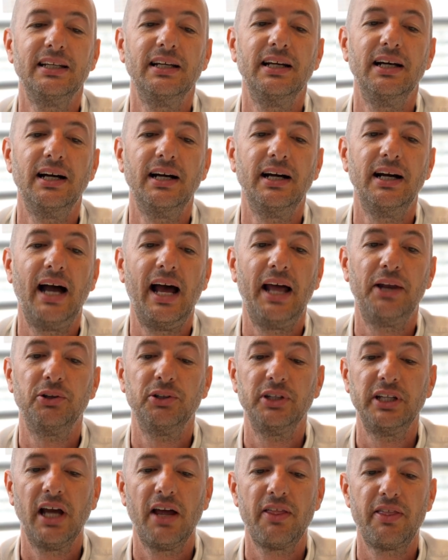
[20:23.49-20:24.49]
And
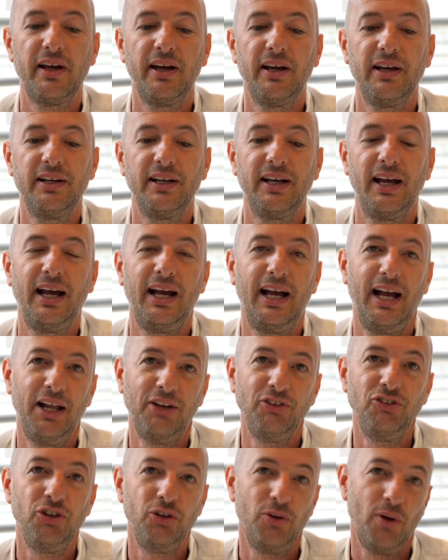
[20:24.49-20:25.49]
on the other
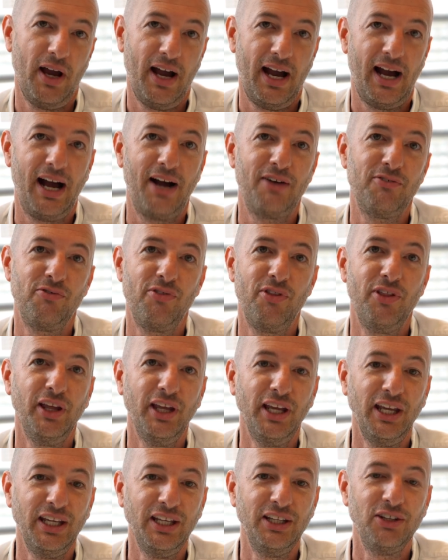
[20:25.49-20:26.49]
hand, you have
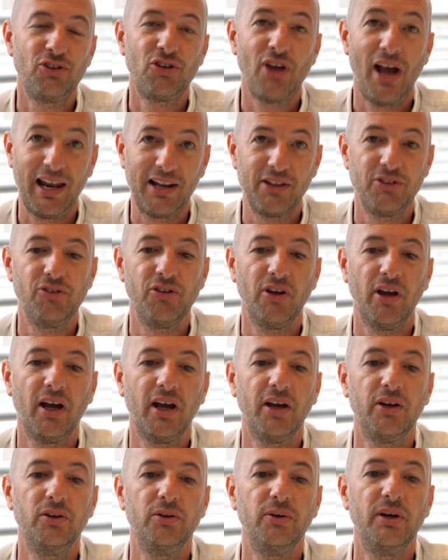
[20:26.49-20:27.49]
the
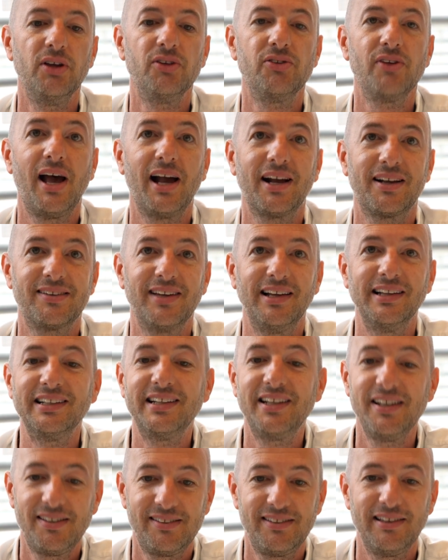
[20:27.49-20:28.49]
challenger, who is Axel
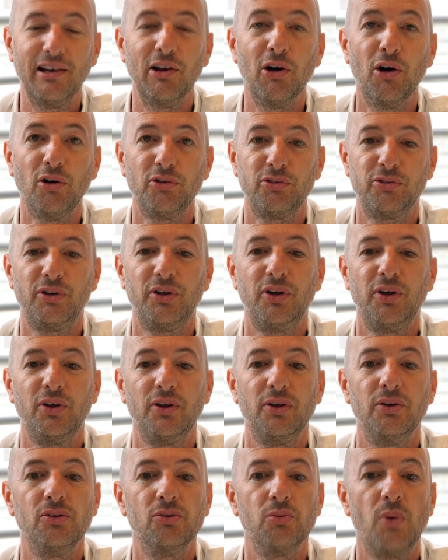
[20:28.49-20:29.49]
Kicillof,
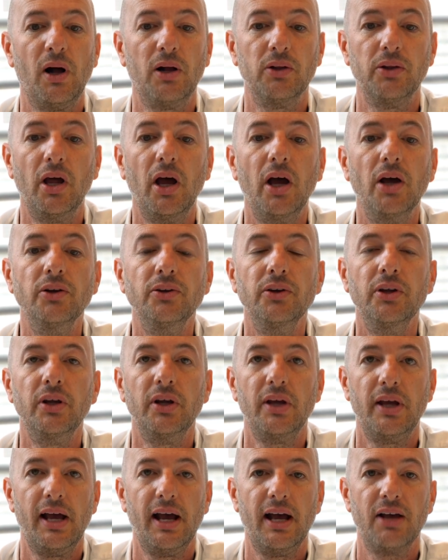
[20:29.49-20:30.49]
who's well known
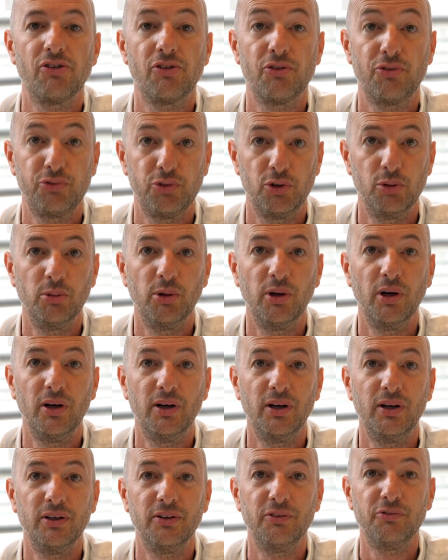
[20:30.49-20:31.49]
as the
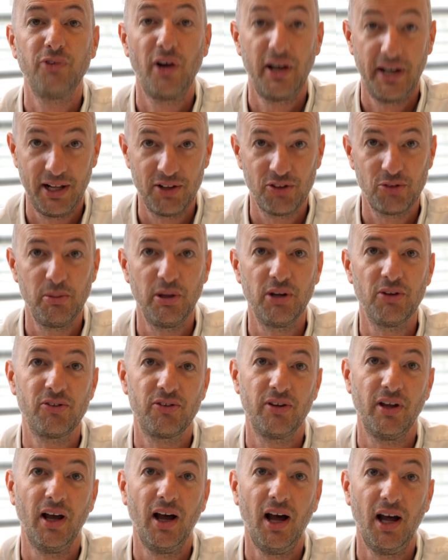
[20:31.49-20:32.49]
former finance
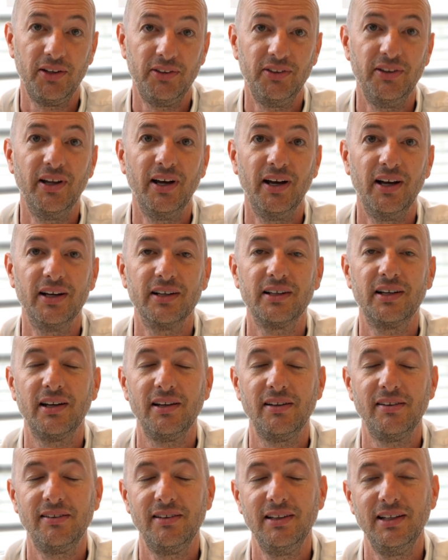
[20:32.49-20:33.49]
minister under
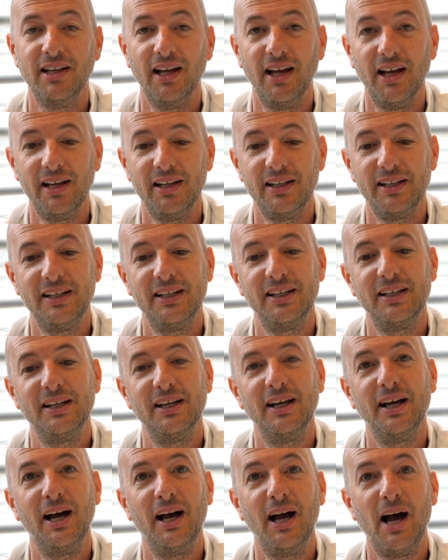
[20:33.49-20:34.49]
Cristina
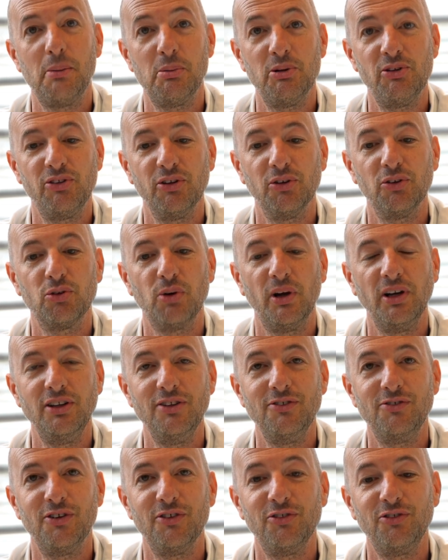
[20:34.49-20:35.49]
up until
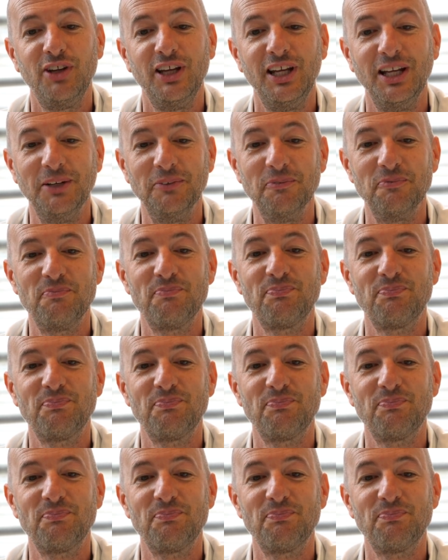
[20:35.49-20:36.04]
2015.